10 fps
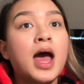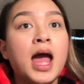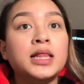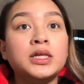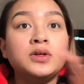
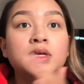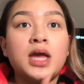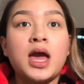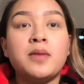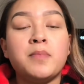I literally
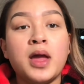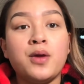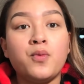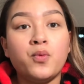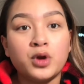had my
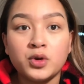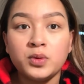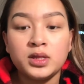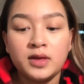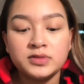work
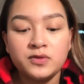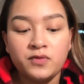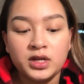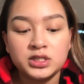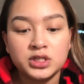week left to
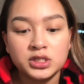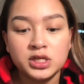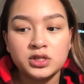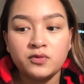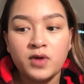finish,
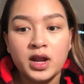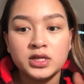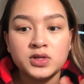Thursday through Friday.